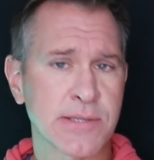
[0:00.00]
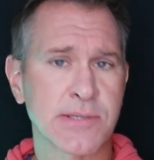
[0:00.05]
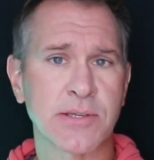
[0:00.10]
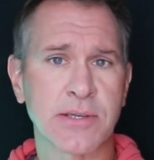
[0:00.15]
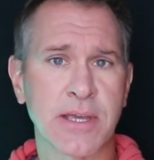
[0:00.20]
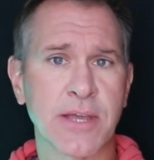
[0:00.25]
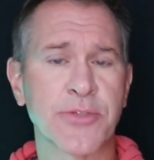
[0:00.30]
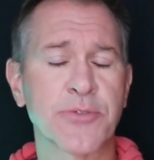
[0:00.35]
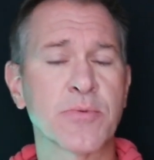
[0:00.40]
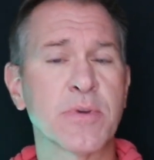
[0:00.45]
So
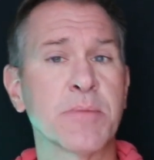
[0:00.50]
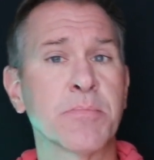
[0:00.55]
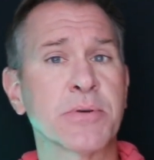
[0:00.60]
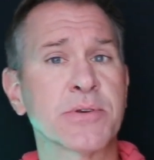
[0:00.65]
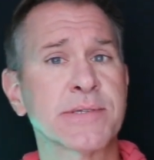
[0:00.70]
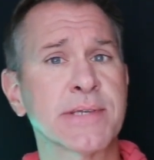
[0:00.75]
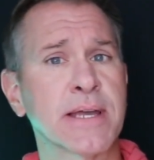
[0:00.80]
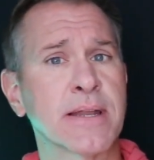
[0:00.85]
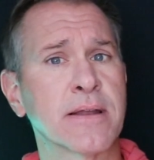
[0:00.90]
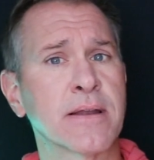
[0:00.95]
you get
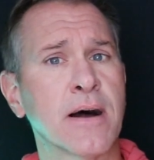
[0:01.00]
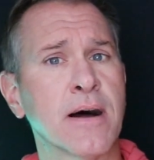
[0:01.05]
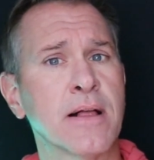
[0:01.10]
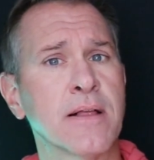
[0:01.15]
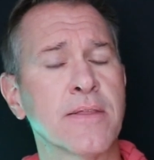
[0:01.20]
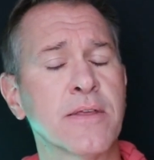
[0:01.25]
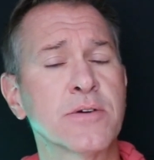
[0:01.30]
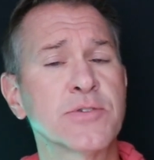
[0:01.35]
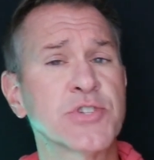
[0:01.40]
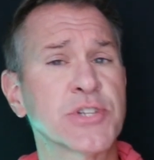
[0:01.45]
3% on
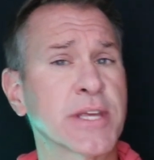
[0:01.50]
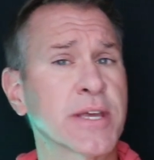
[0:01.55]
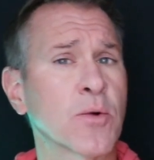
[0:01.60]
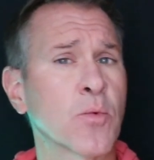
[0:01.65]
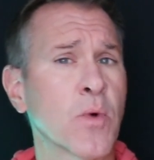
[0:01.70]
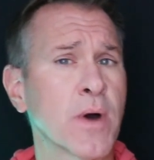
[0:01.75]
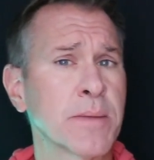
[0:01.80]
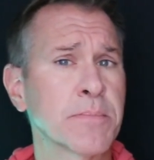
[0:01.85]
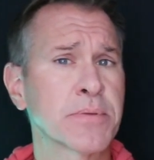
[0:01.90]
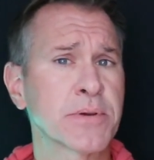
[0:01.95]
all of those, you
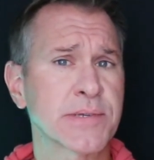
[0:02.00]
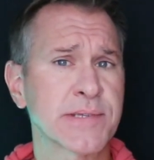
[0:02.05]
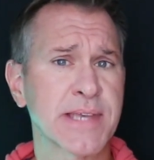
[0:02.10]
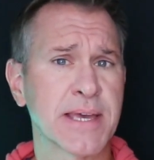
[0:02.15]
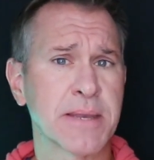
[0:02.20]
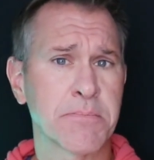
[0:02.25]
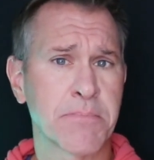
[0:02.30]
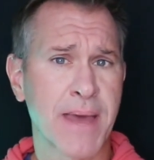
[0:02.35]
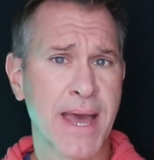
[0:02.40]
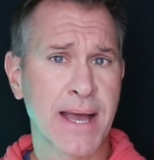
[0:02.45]
get
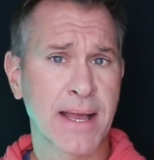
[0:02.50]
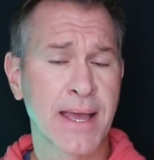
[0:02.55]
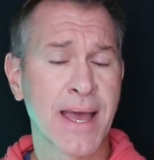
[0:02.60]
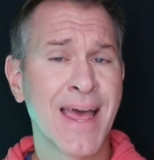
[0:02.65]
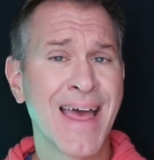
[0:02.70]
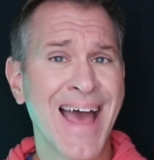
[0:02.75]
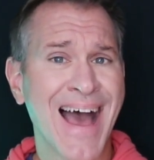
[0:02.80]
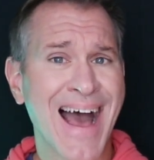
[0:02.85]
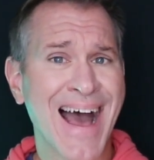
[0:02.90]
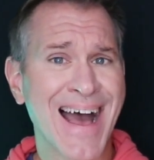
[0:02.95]
1% back
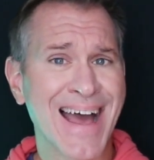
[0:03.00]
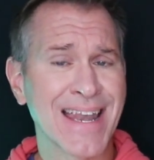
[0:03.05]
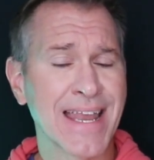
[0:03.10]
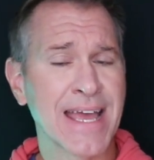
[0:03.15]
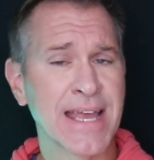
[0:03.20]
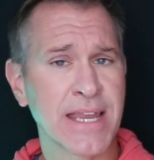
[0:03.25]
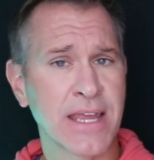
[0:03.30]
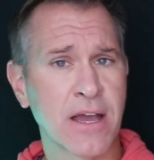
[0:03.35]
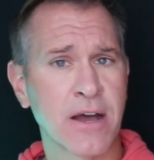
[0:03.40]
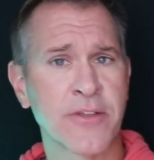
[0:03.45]
on
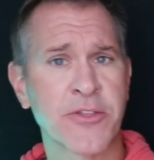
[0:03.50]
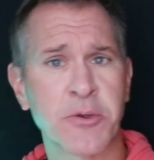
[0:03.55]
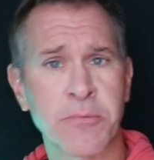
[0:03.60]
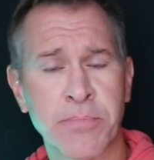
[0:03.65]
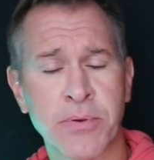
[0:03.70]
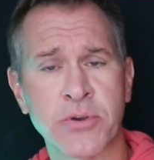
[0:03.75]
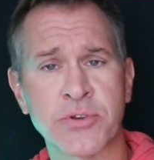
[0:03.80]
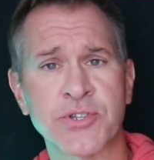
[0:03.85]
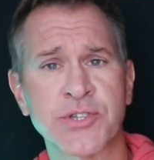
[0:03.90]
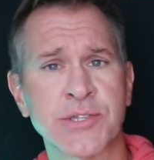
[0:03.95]
any other
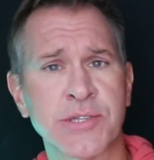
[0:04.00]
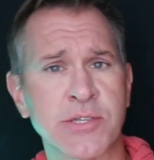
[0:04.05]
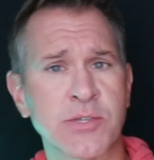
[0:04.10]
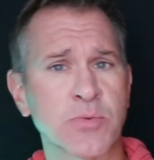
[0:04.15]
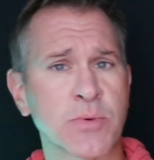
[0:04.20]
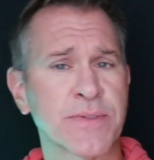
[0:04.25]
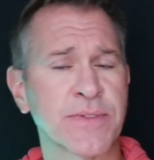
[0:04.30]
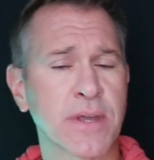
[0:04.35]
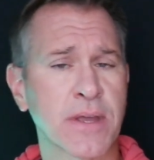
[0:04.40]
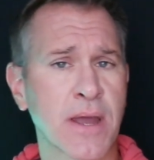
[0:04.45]
purchases
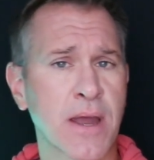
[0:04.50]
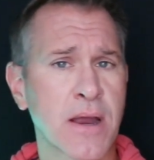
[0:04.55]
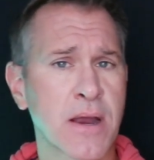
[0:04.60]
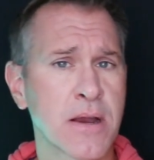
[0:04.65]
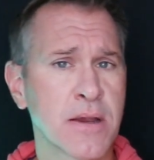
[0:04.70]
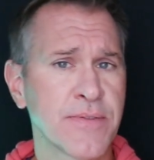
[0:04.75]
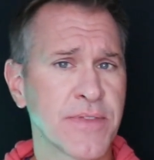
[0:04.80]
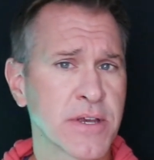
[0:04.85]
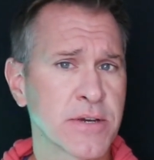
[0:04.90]
with the card.